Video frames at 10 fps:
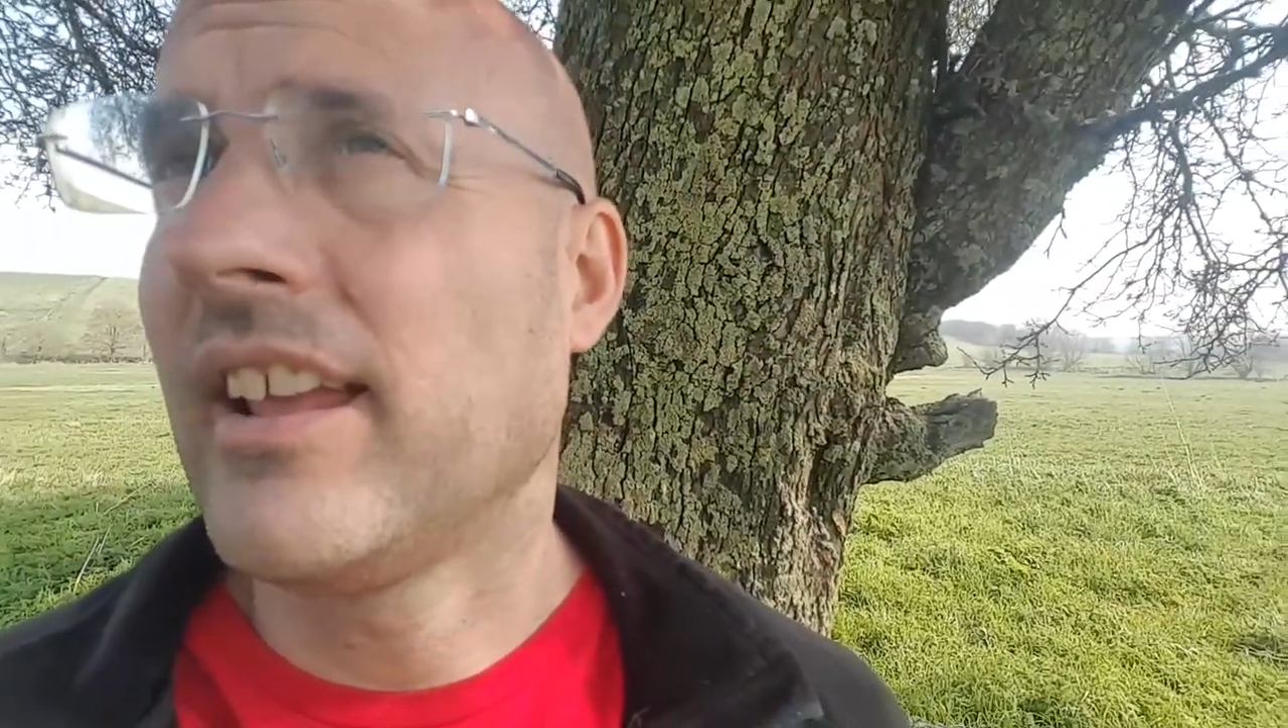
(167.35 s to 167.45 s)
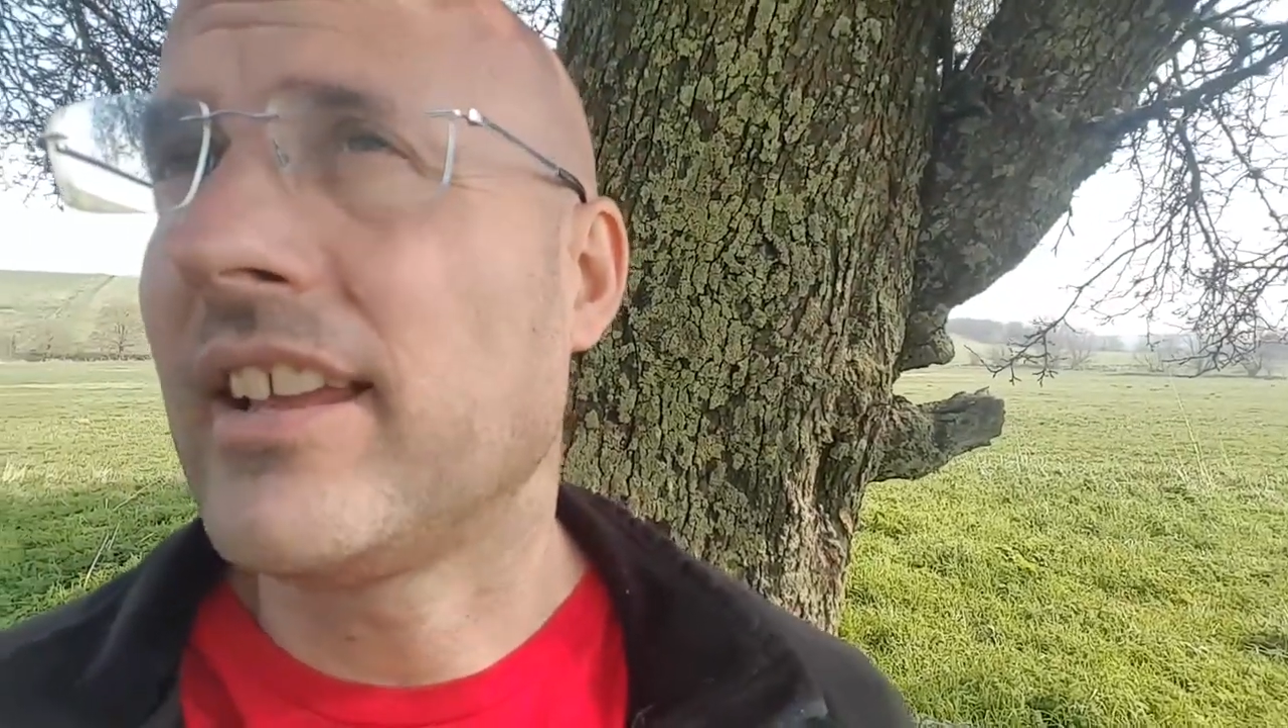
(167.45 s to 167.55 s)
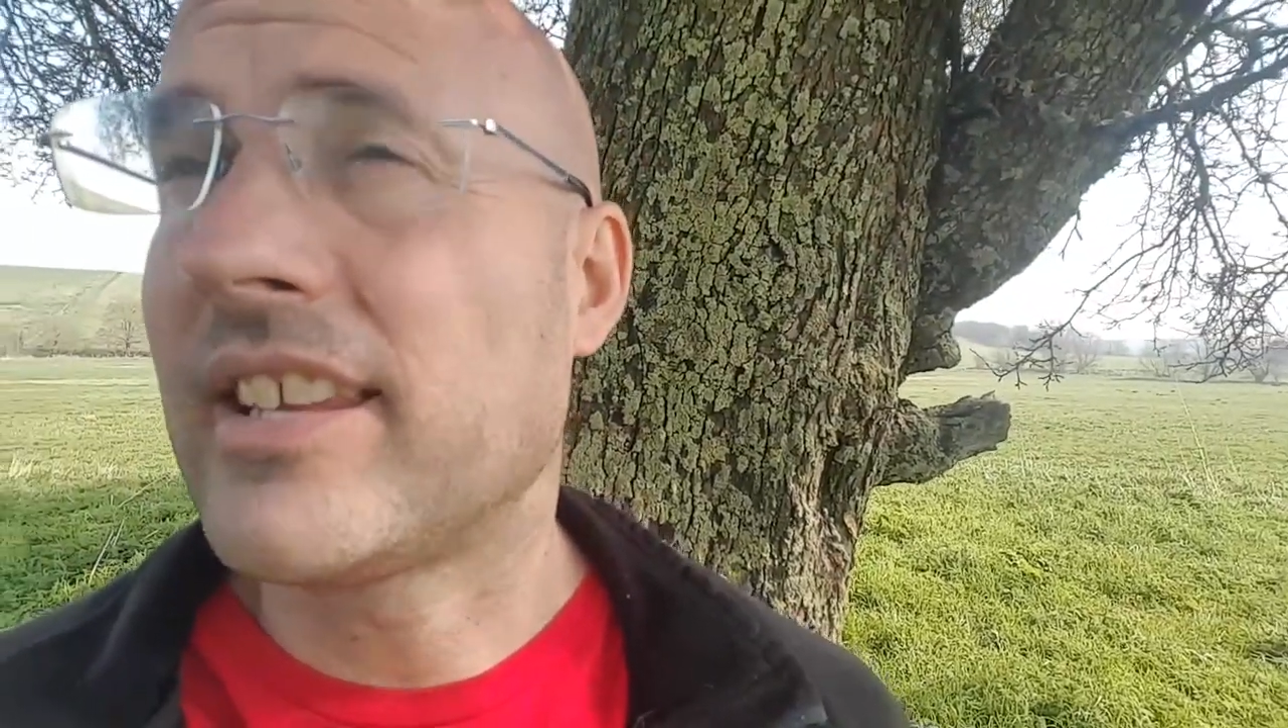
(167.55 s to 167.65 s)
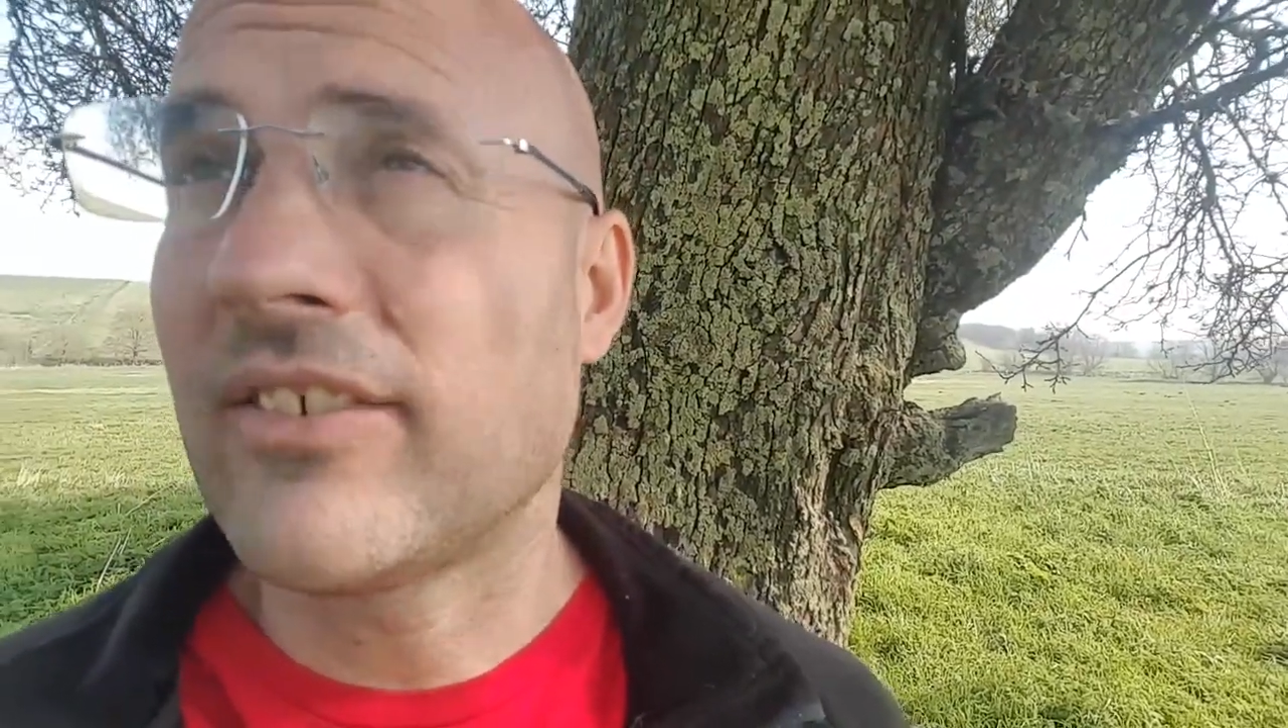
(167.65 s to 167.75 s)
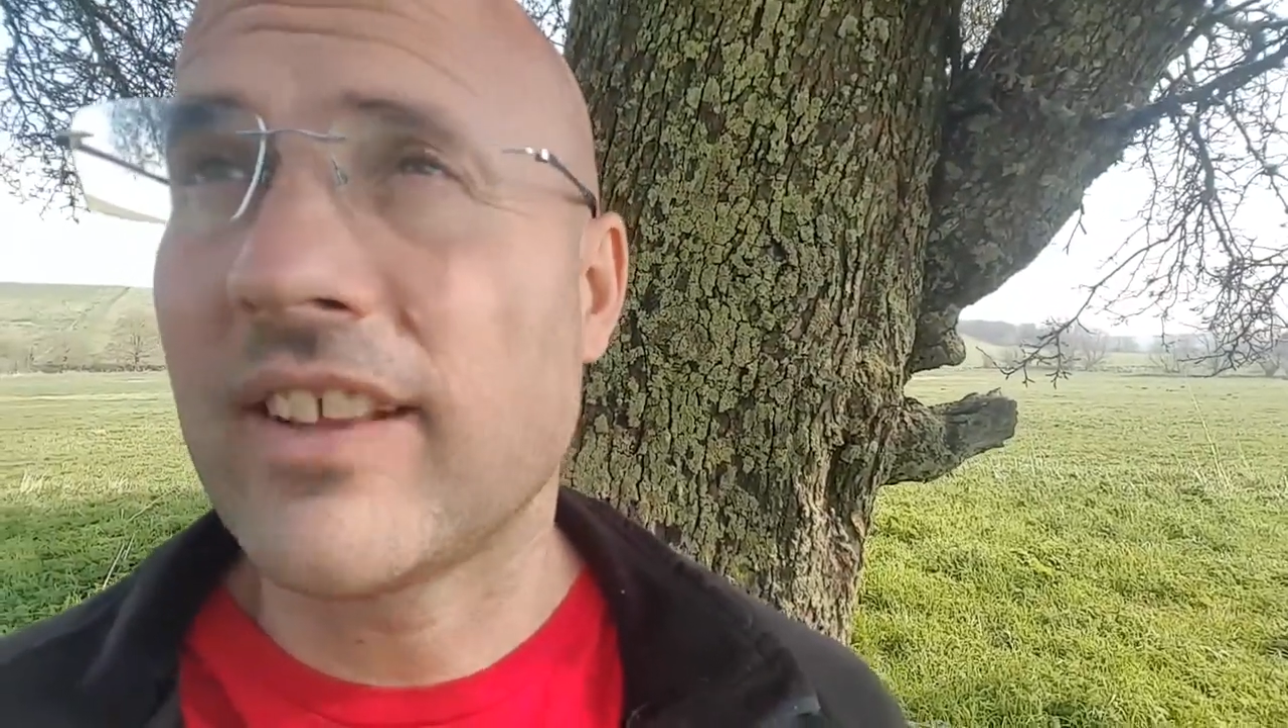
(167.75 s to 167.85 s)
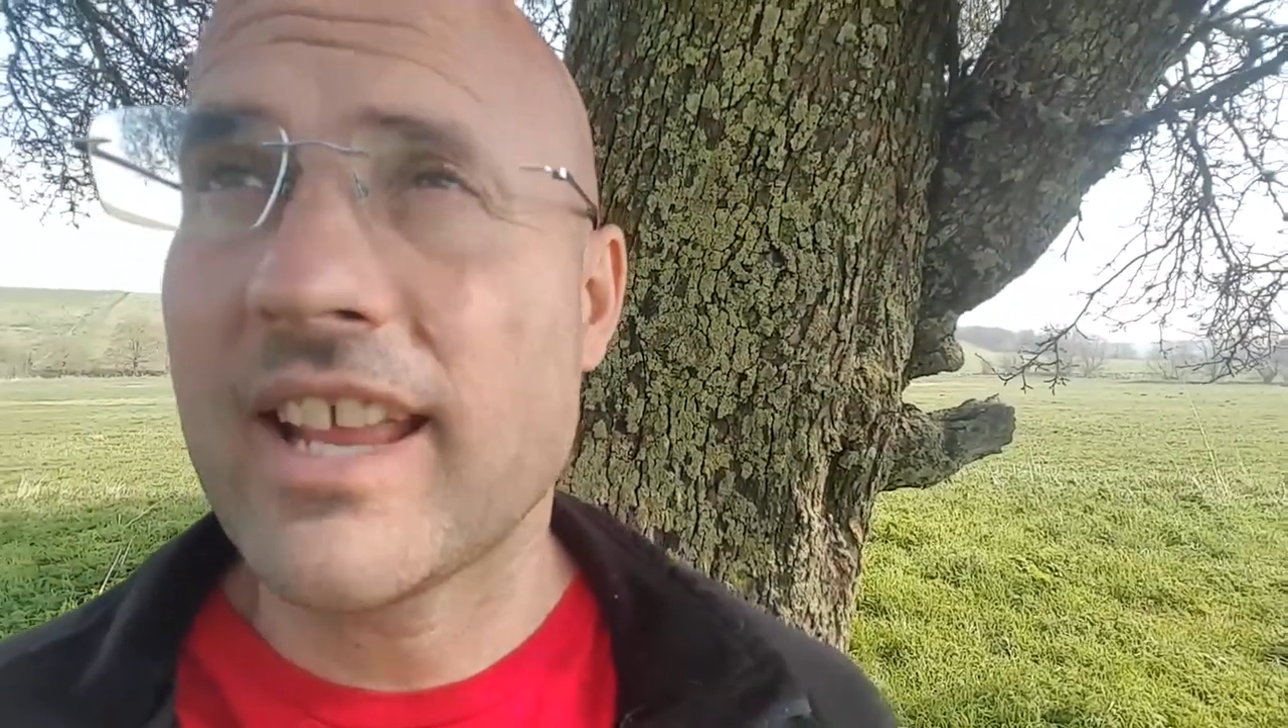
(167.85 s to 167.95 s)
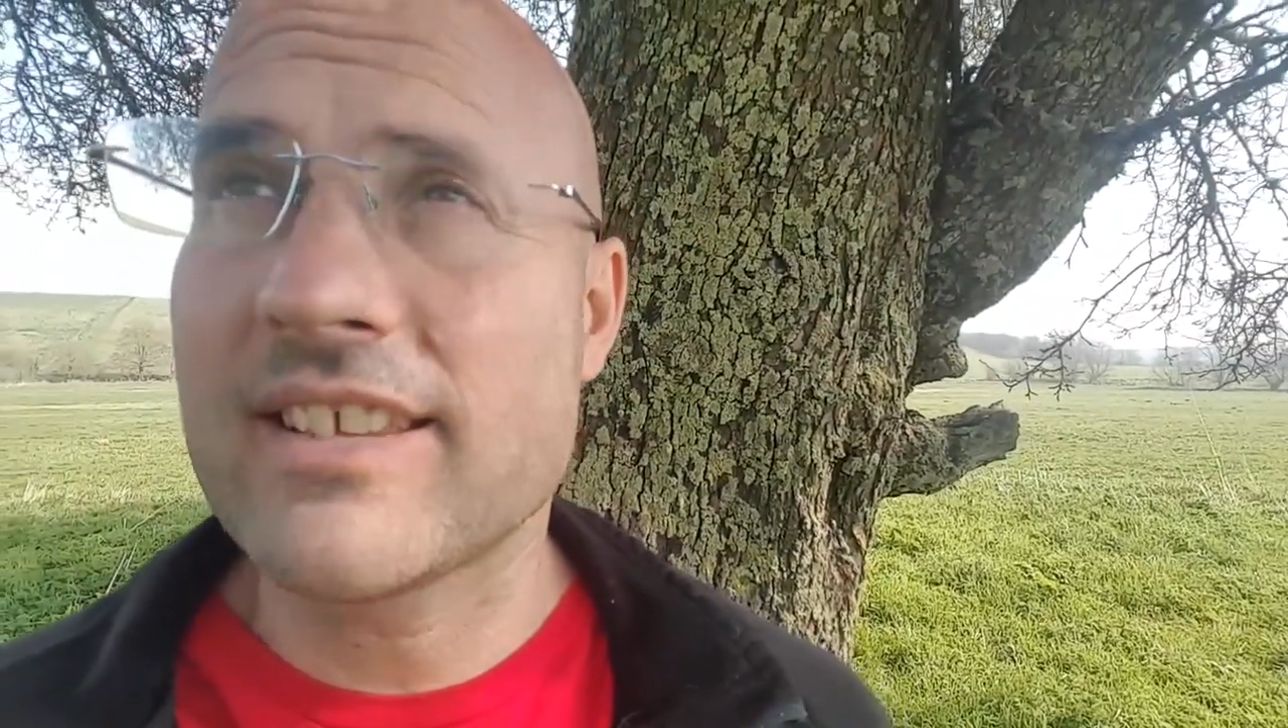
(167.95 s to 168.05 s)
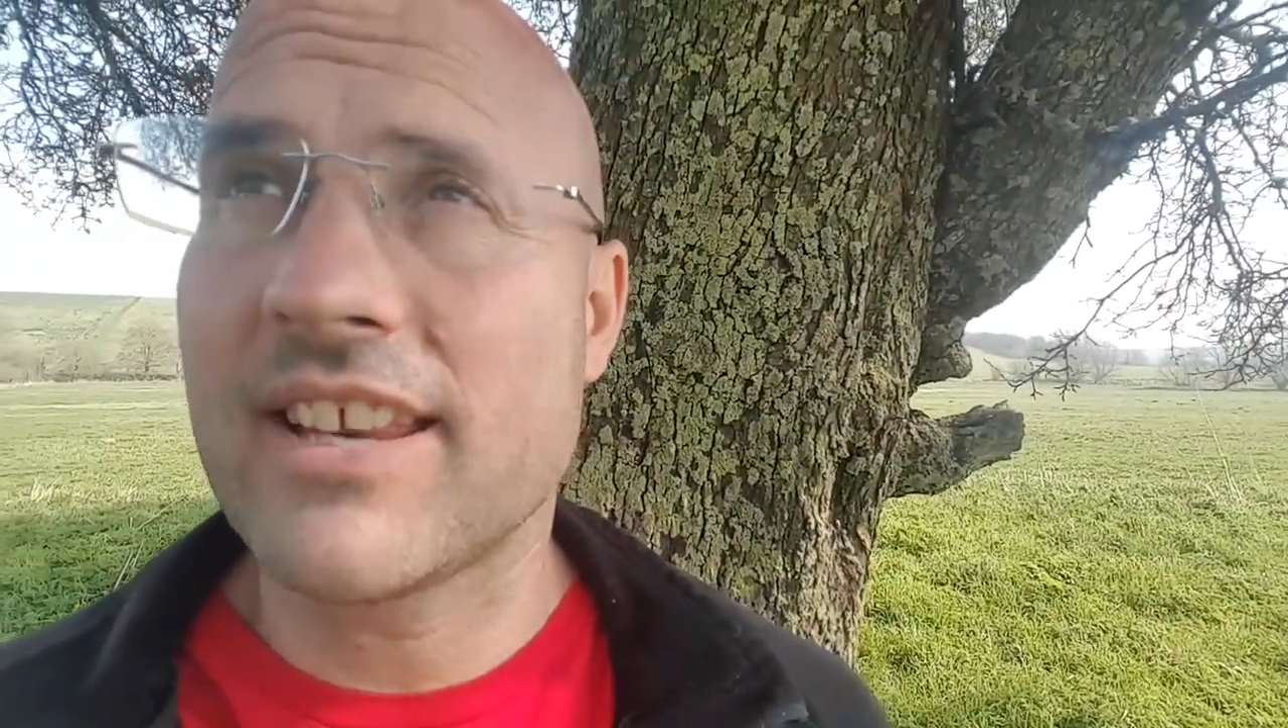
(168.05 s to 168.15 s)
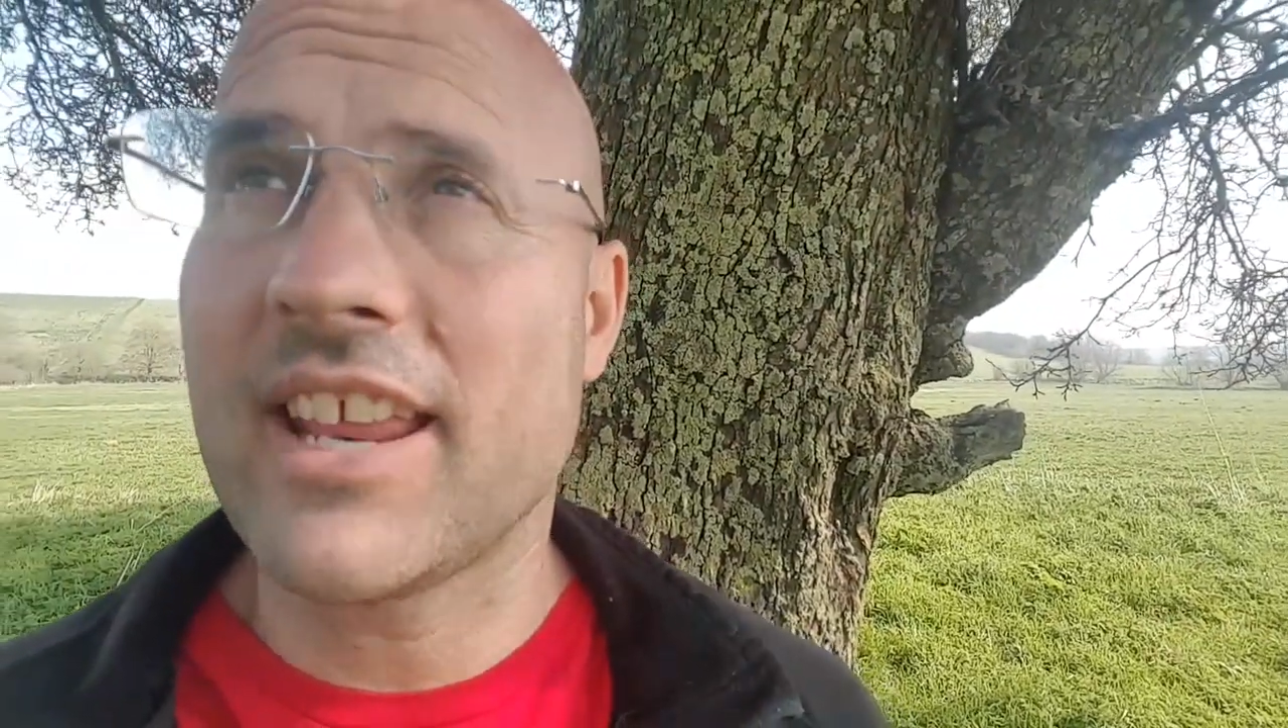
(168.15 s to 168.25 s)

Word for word: It definitely has an